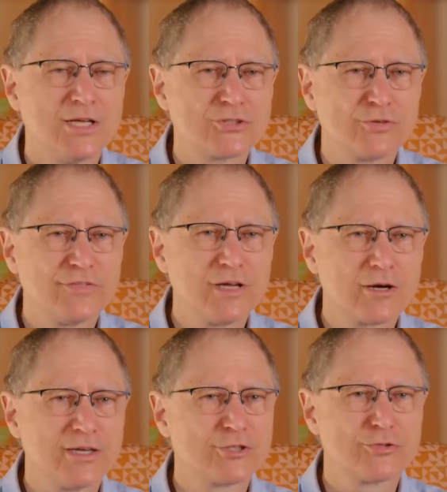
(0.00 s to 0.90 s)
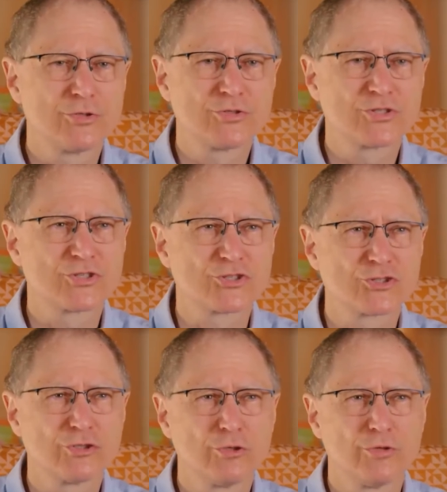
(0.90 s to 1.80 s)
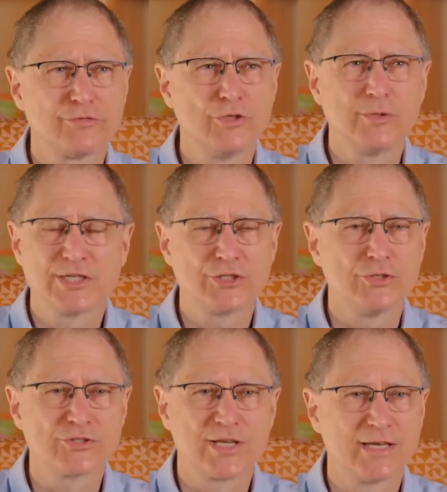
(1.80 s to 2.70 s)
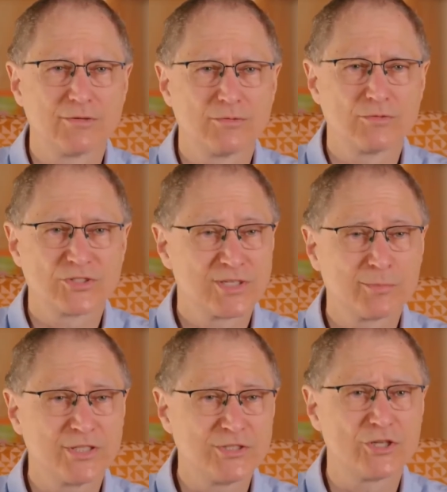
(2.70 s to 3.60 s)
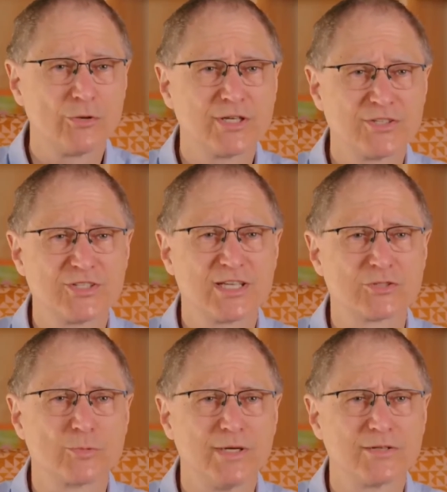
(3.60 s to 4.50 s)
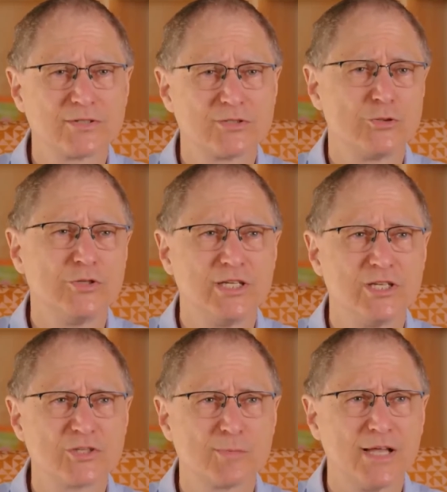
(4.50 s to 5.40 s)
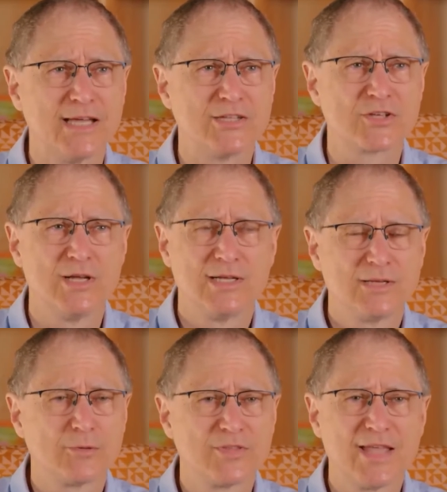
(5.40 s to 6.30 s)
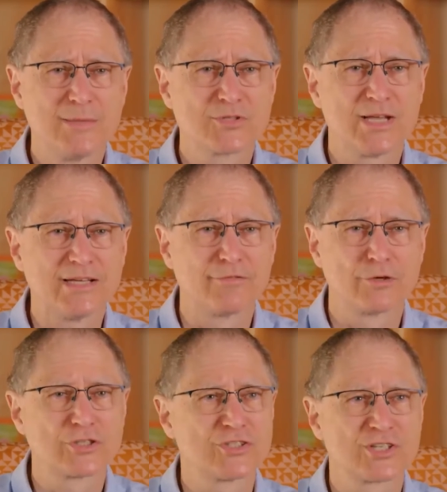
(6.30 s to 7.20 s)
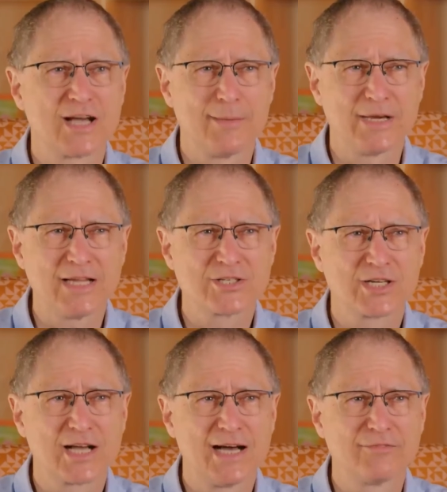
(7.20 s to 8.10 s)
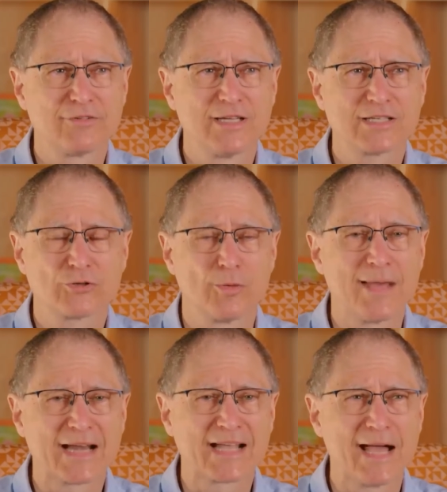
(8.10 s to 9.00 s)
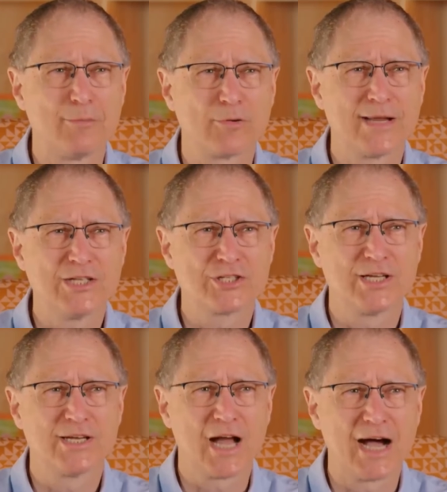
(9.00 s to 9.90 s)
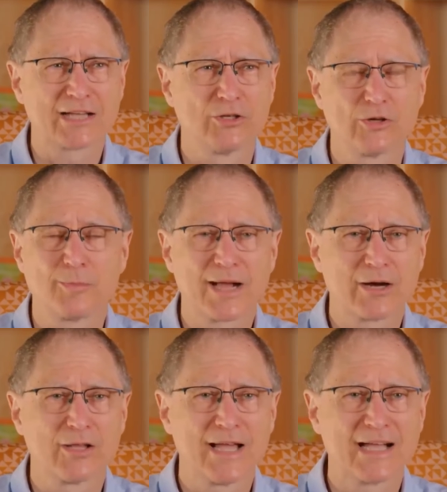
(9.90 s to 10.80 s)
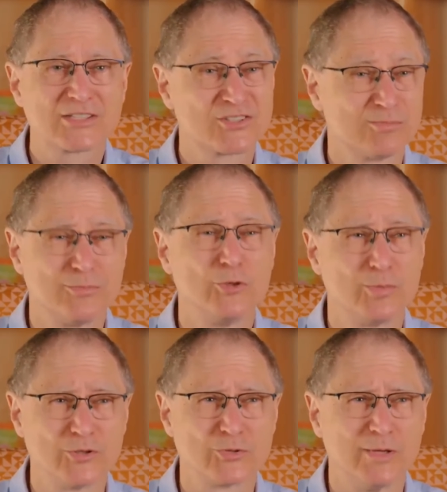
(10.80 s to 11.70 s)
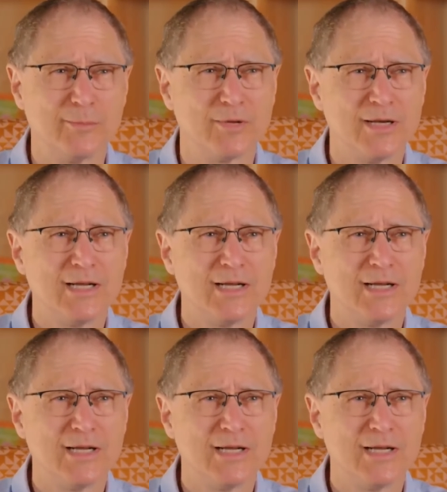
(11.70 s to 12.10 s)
So VR introduces a slew of new issues that simply don't exist with 2D displays, with names like vergence accommodation conflict, chromatic aberration, ocular parallax, pupil swim.